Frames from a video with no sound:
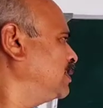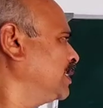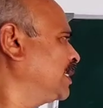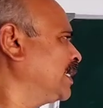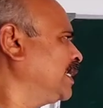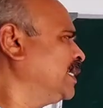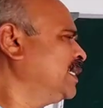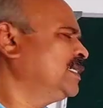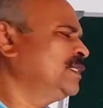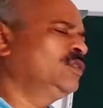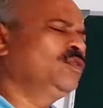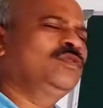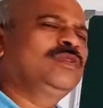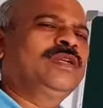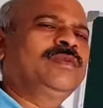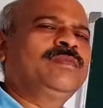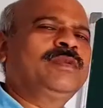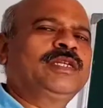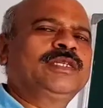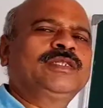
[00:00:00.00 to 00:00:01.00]
second is
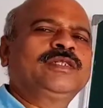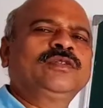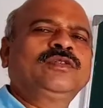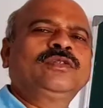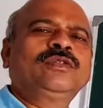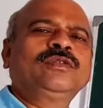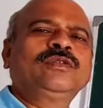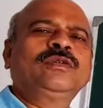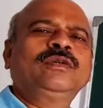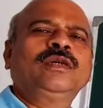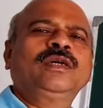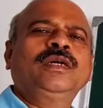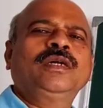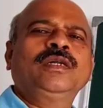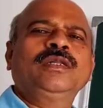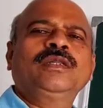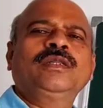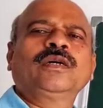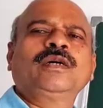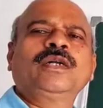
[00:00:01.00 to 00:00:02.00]
U1 plus
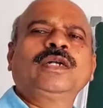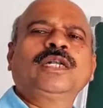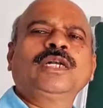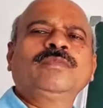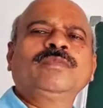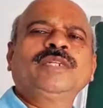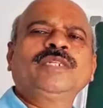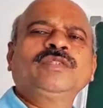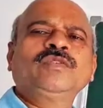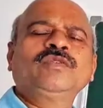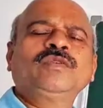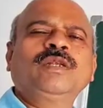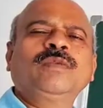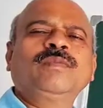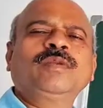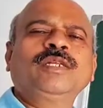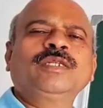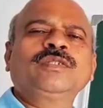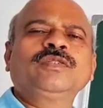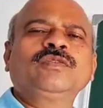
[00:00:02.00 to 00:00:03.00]
U2, third term is
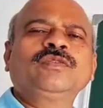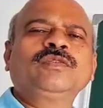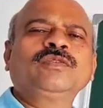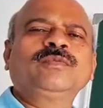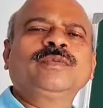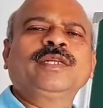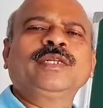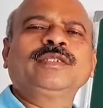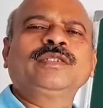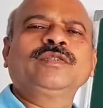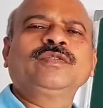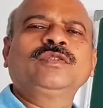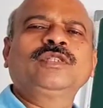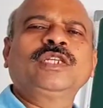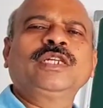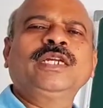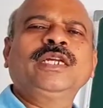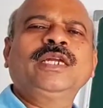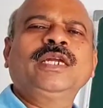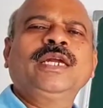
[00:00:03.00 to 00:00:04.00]
U1 plus U2 plus
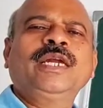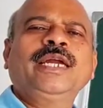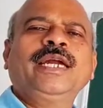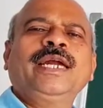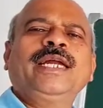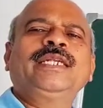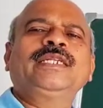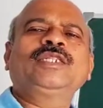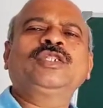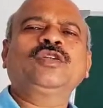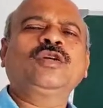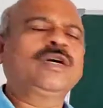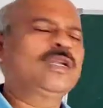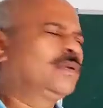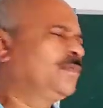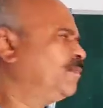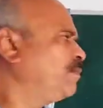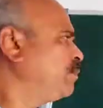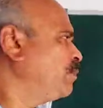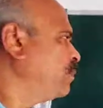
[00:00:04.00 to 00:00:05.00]
U3 and so
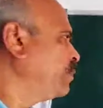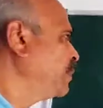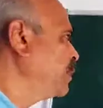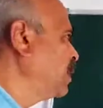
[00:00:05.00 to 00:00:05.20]
on.